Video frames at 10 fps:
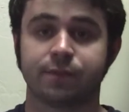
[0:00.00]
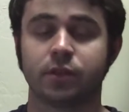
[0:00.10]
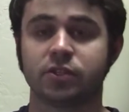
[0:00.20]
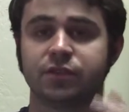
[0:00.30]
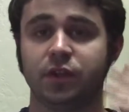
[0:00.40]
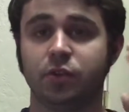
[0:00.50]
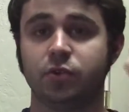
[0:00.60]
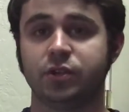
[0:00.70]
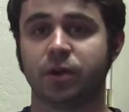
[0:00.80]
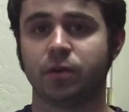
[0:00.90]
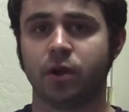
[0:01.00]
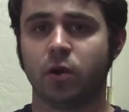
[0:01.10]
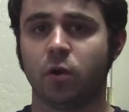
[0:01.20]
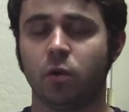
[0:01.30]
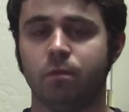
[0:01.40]
For those of you who don't
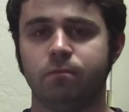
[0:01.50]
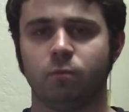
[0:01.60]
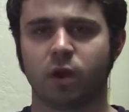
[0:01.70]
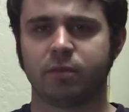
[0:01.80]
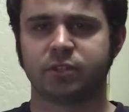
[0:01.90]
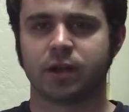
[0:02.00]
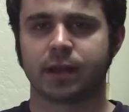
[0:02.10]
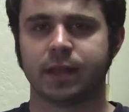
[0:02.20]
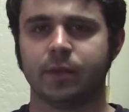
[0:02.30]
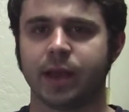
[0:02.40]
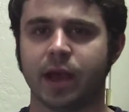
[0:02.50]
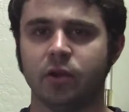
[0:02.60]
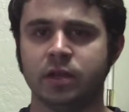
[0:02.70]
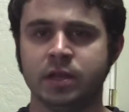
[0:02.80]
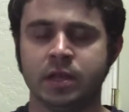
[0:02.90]
know what I'm talking about,